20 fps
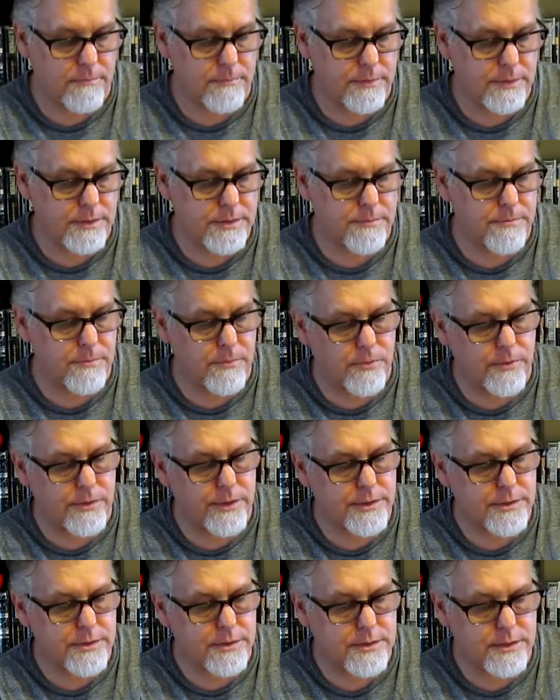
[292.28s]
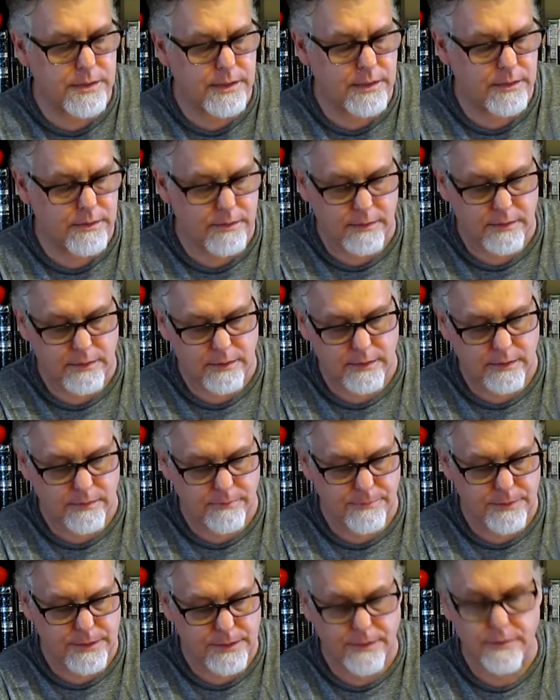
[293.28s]
These are more interesting
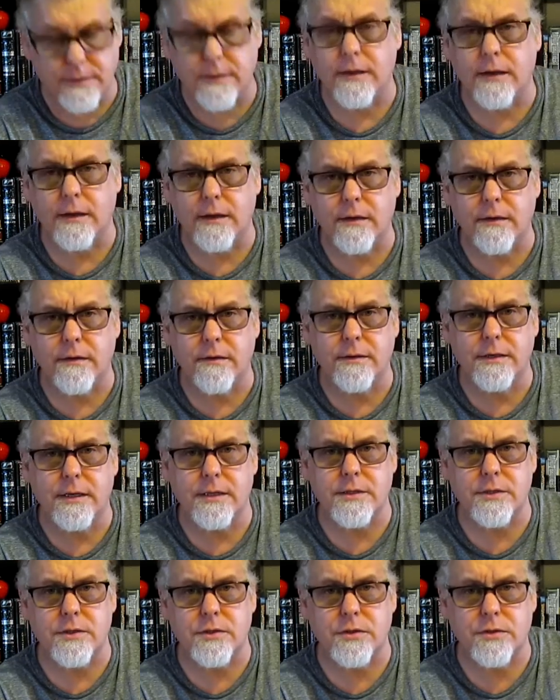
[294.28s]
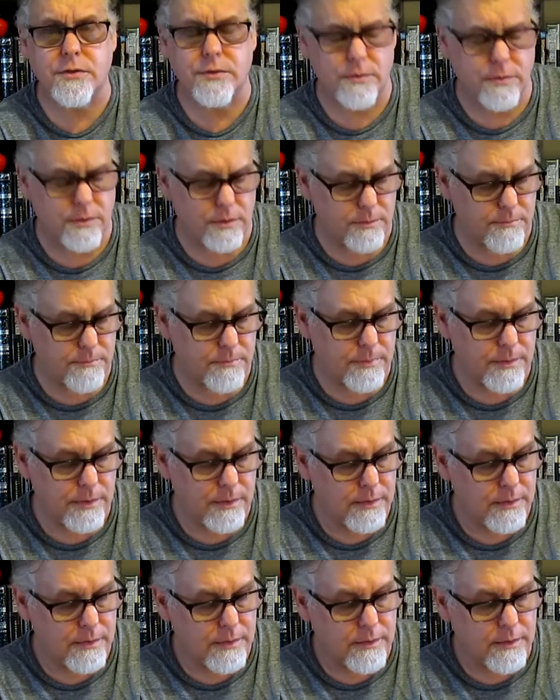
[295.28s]
than the Desert Storm
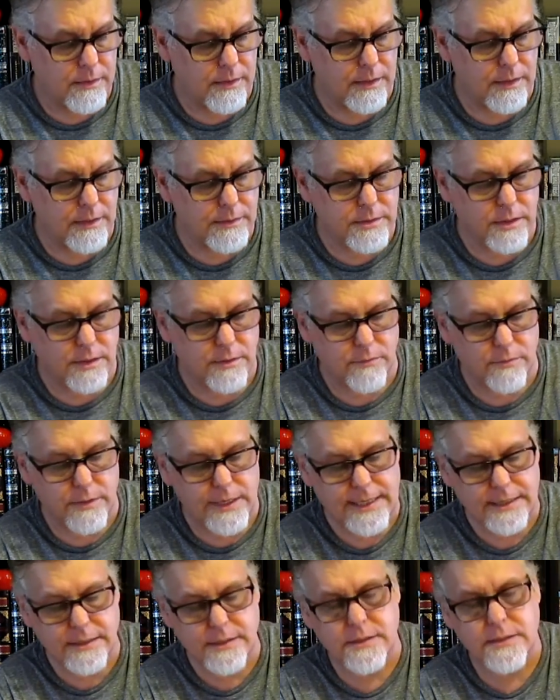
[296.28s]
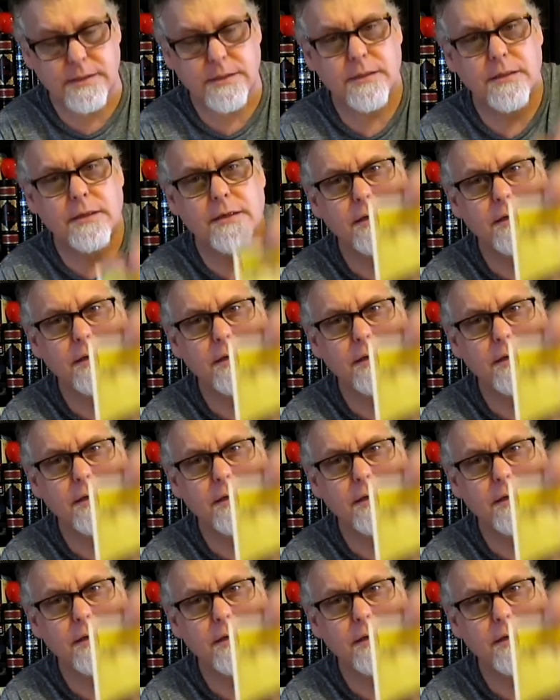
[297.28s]
Tunnel Rats.